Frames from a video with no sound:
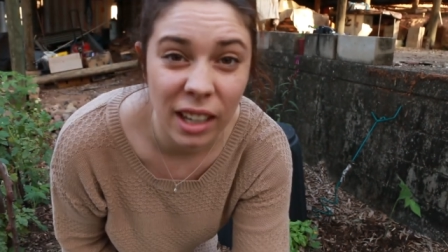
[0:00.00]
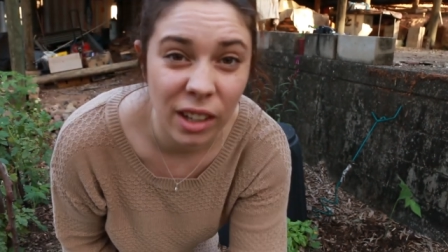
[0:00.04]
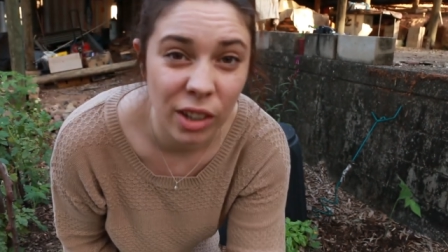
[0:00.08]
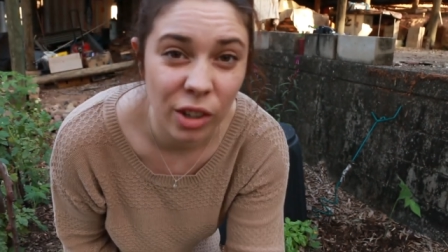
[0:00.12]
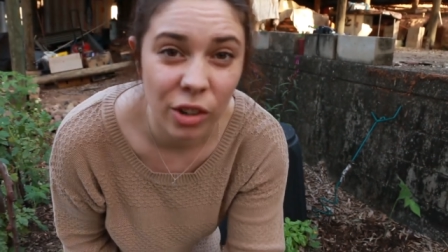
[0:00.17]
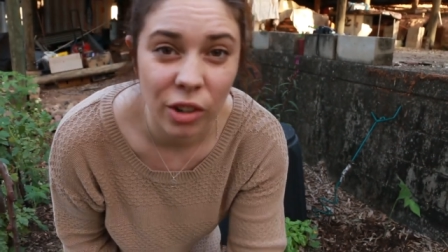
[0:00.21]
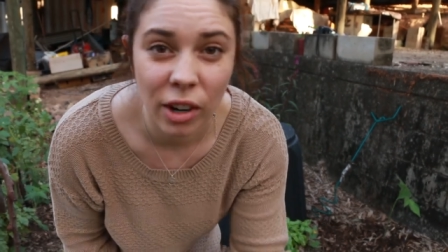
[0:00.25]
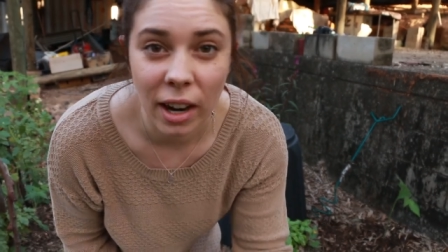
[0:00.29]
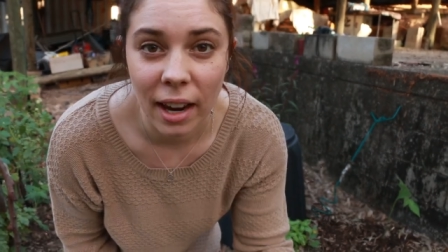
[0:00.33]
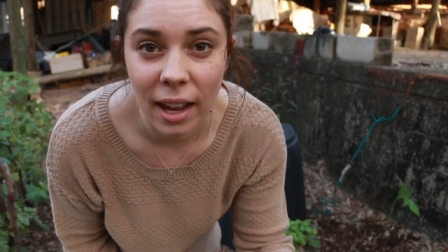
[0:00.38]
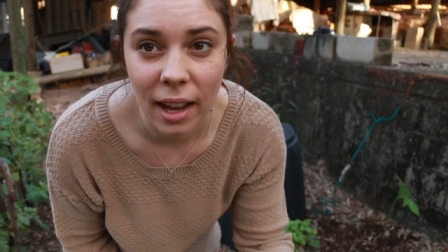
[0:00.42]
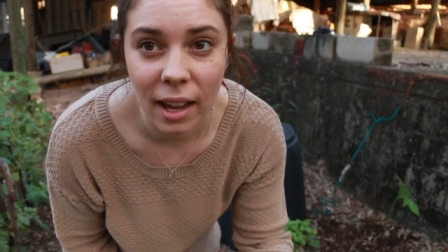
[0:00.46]

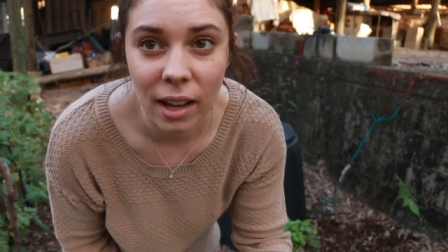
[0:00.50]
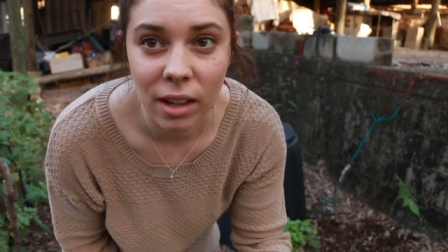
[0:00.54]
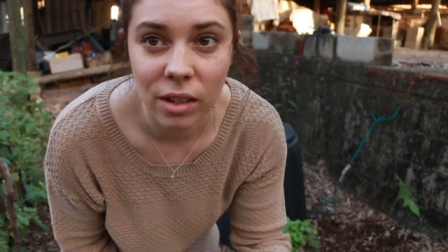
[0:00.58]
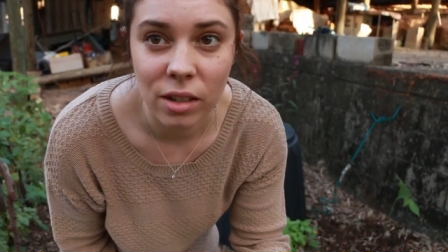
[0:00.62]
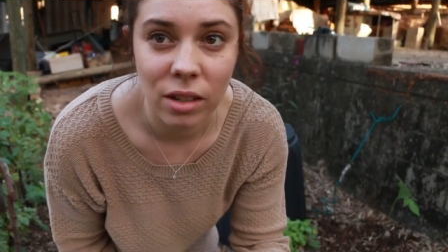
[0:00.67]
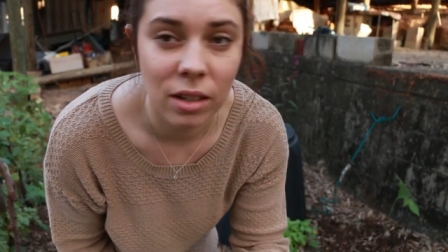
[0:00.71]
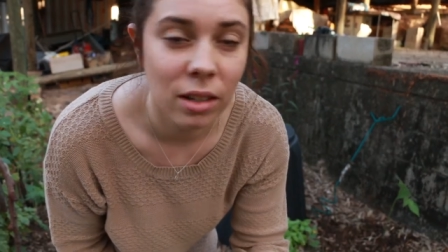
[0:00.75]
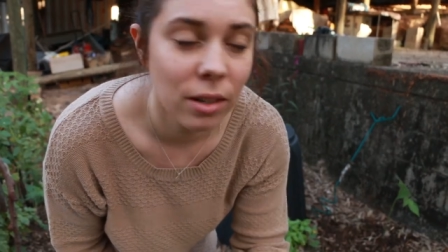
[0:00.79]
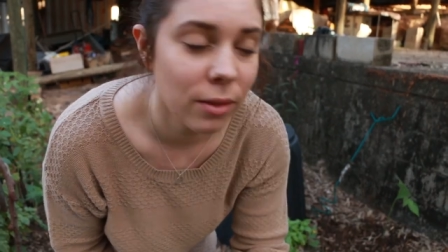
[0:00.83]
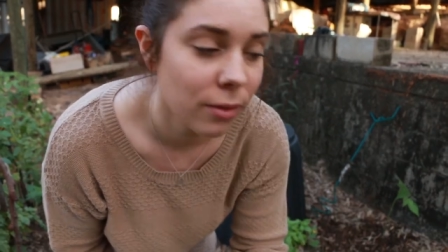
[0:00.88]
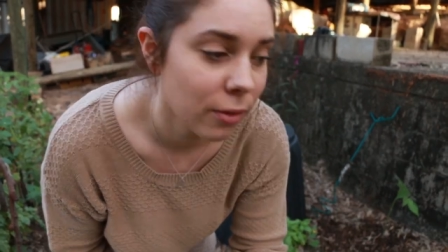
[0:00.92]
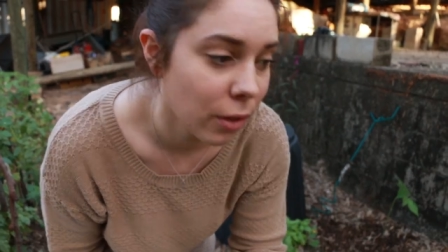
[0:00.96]

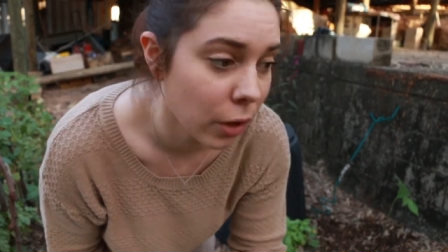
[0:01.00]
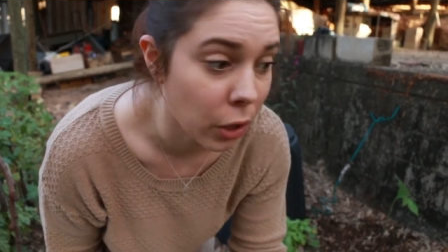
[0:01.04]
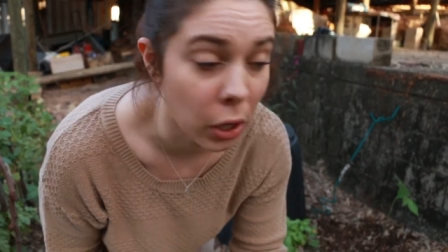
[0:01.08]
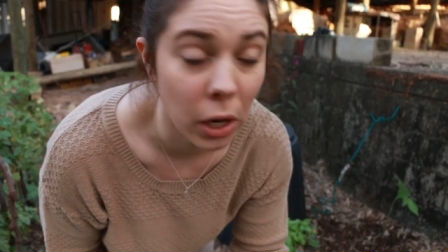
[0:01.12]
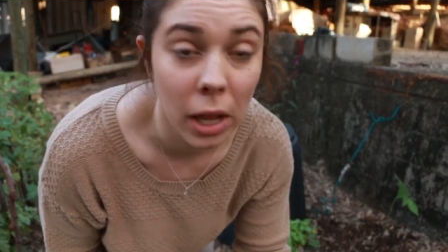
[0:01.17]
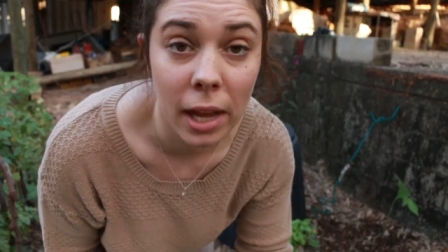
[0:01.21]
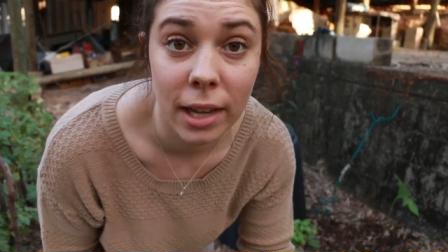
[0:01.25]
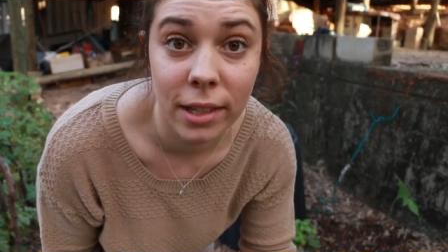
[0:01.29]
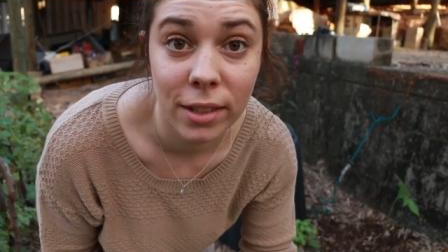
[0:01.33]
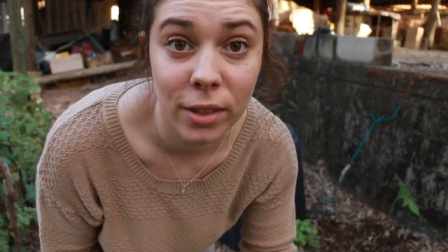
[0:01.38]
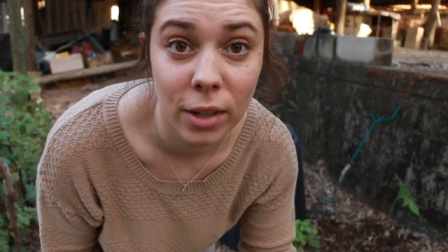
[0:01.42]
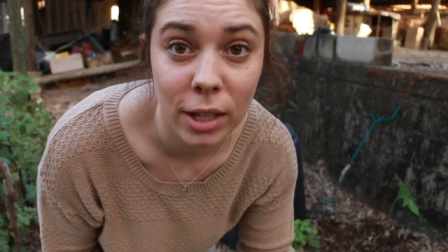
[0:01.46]
in-ground
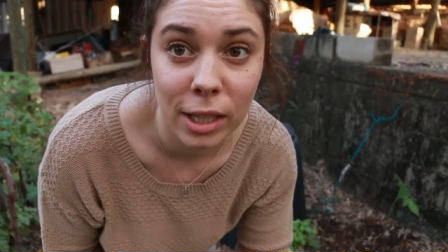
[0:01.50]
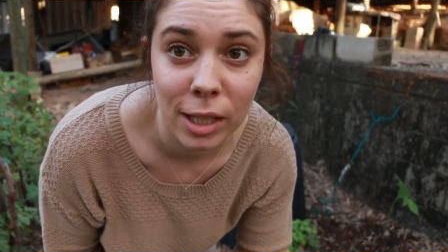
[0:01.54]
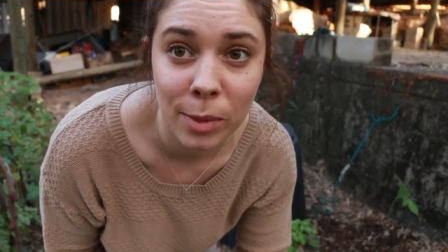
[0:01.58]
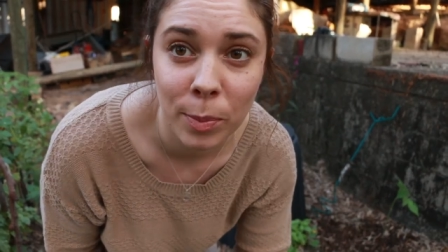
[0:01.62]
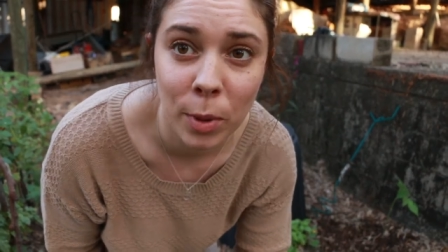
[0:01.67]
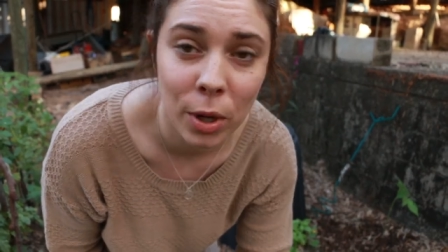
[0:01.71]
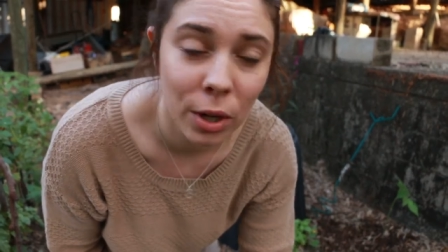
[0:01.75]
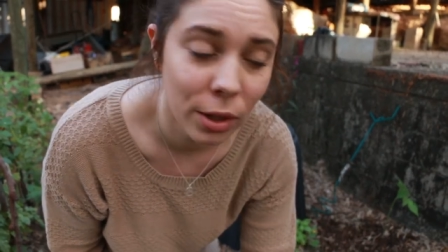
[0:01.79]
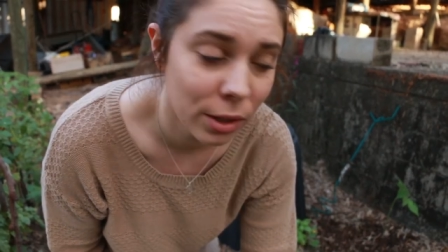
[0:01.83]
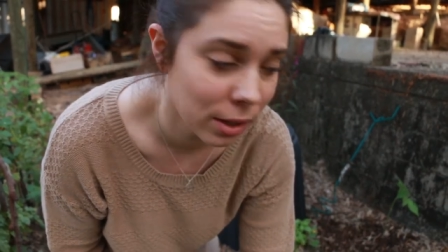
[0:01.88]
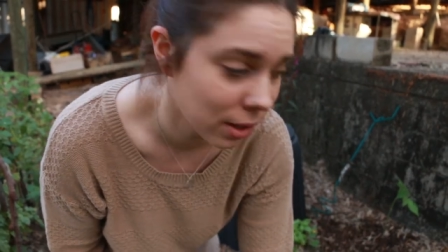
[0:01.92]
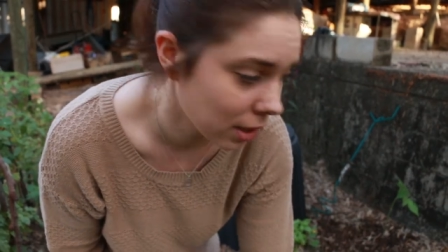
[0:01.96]
fertilizer, I
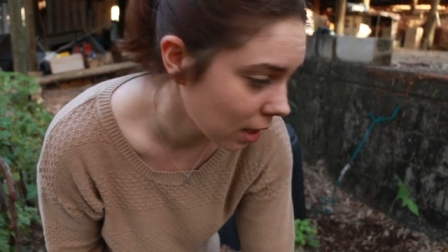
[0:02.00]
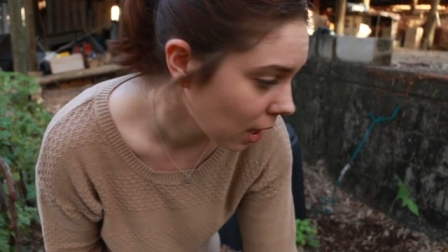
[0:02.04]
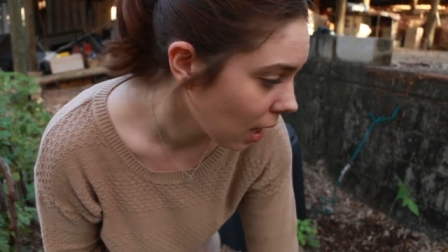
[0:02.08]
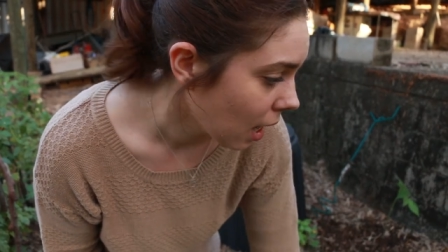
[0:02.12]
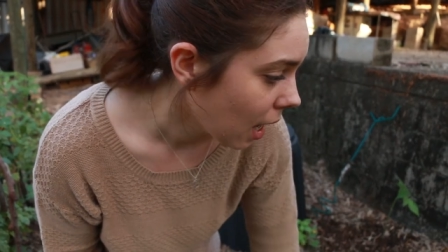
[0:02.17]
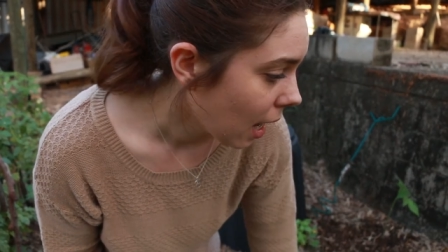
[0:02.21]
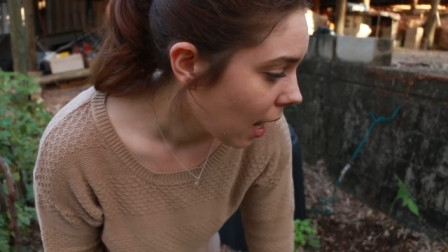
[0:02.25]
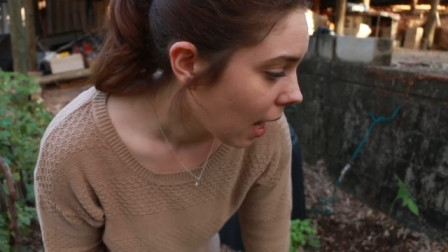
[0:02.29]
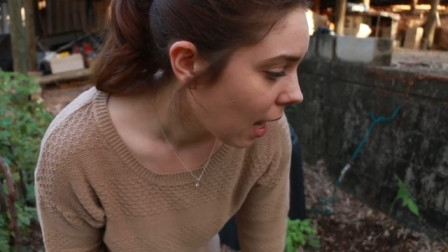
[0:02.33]
suppose.